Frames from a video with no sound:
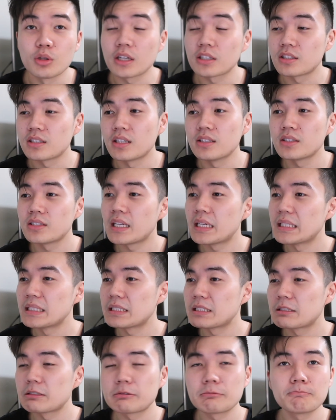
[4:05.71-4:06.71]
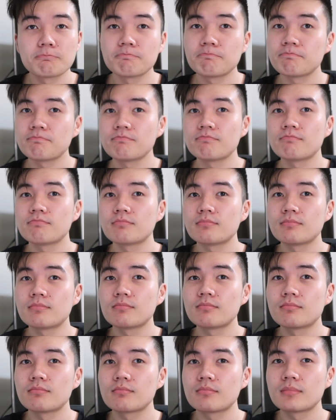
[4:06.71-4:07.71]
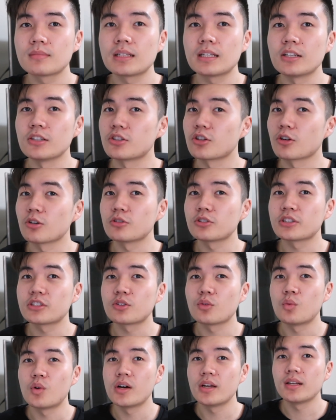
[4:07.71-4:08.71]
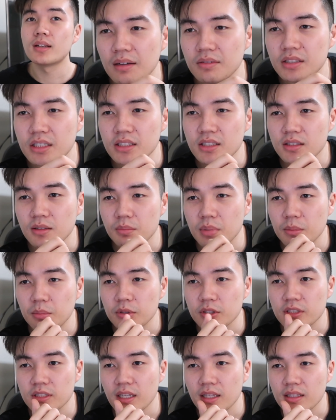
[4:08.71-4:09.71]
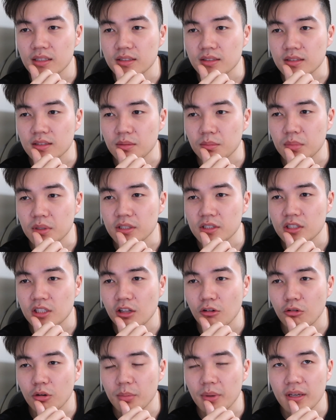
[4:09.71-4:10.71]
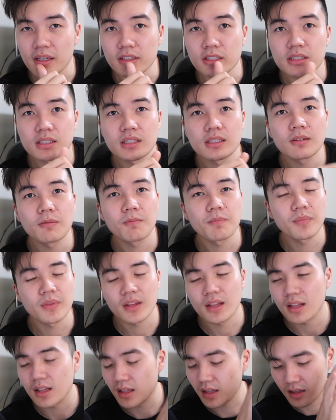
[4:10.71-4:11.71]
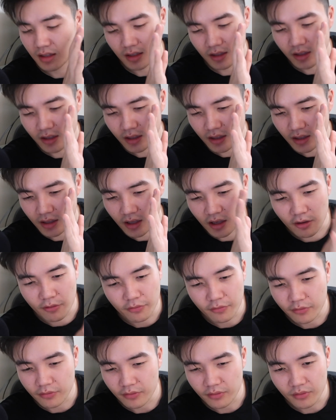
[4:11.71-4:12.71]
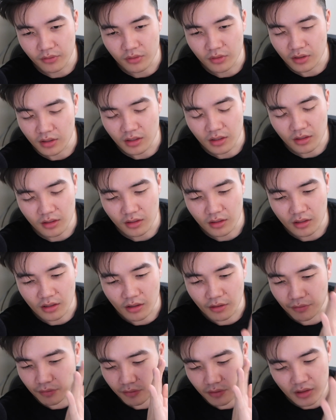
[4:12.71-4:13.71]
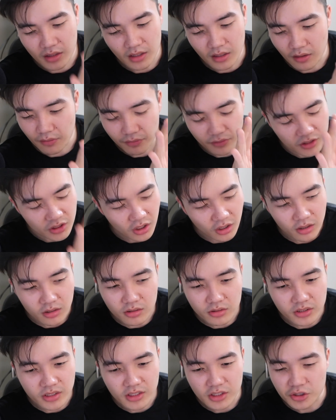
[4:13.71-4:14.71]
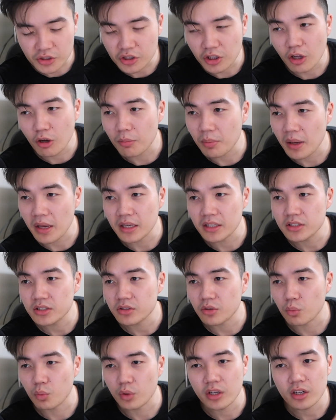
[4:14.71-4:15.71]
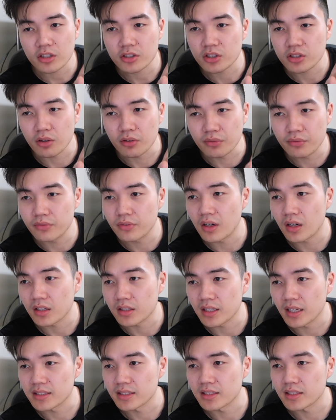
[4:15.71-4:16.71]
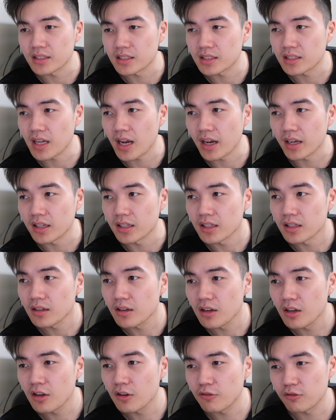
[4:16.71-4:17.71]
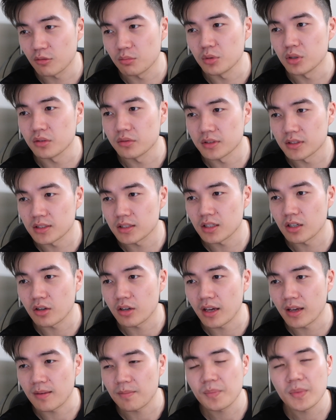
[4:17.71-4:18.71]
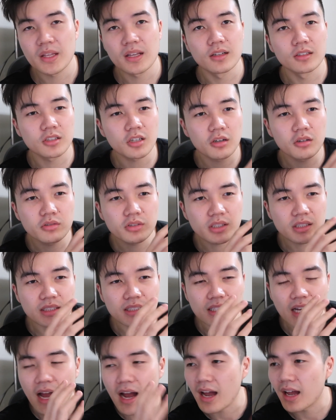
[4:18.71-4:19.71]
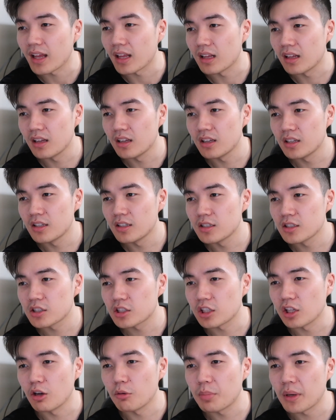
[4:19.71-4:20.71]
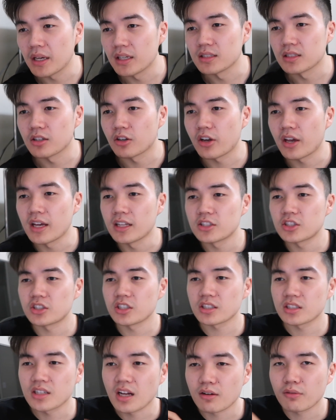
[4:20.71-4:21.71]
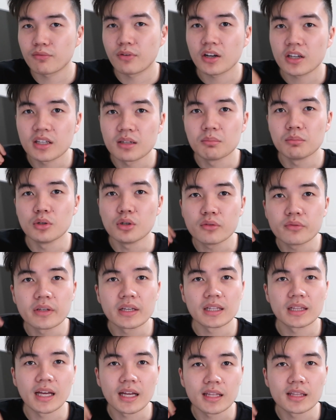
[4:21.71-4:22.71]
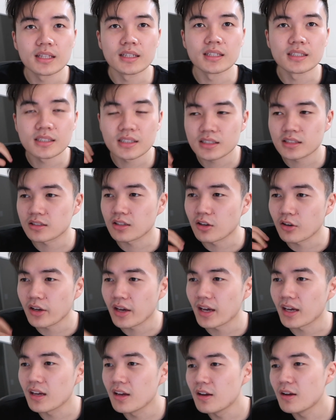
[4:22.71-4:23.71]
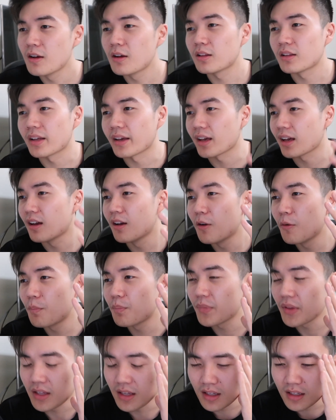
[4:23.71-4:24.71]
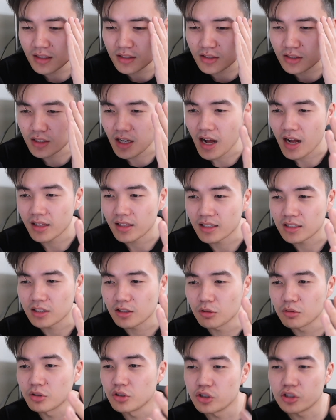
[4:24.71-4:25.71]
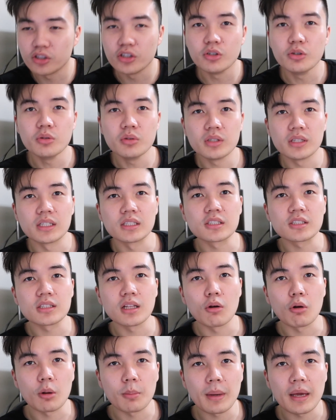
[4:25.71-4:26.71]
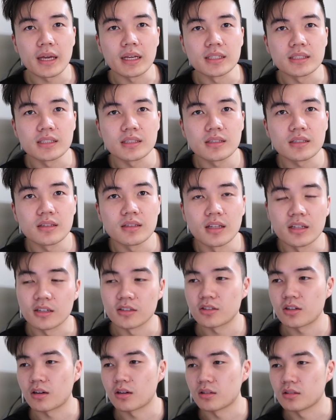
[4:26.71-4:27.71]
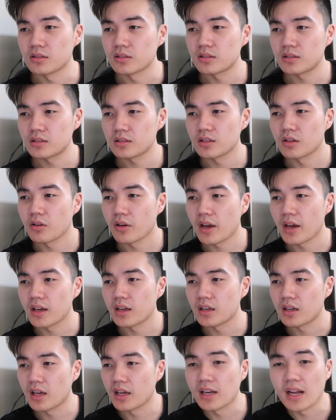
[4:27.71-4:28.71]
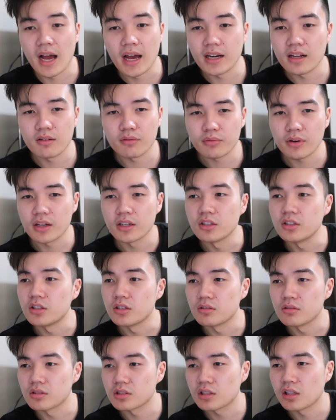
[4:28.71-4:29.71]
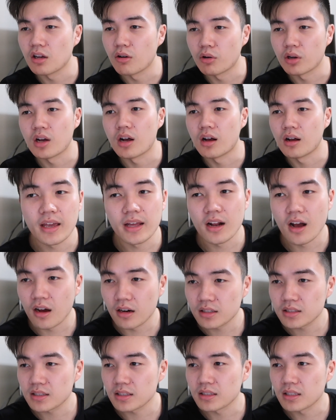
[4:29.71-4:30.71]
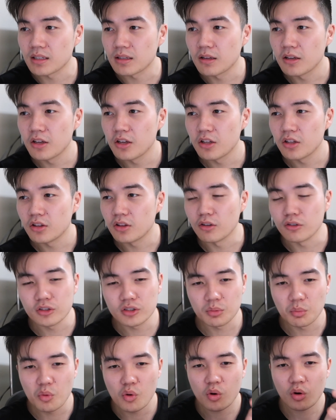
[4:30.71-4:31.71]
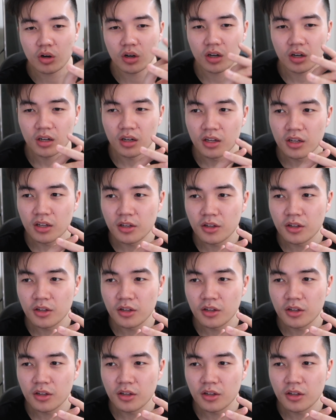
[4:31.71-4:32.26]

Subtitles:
like sunsets. Eternals is the one. I've seen some people say this is a bit slower paced. If Eternals is slow paced, we are so fucked as a society for movies, okay? Eternals is not slow paced, okay? It's just not fucking moving like this, okay? Like, it is not that slow. Dune is slower paced than Eternals, okay? And I didn't find Dune slow at all. And honestly, those more